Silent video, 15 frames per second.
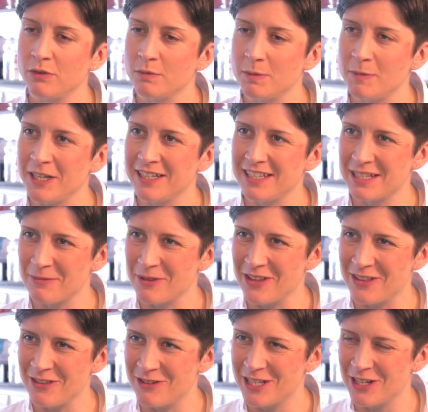from speaking to some
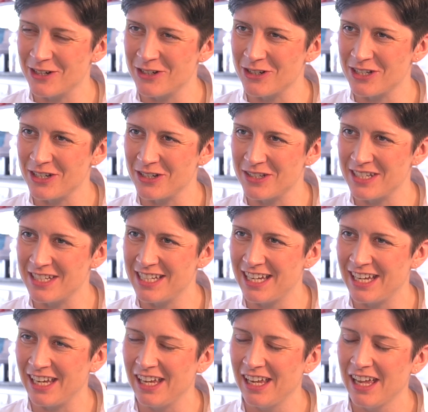of the researchers here
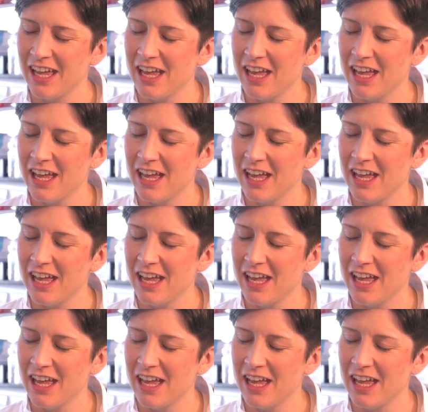today,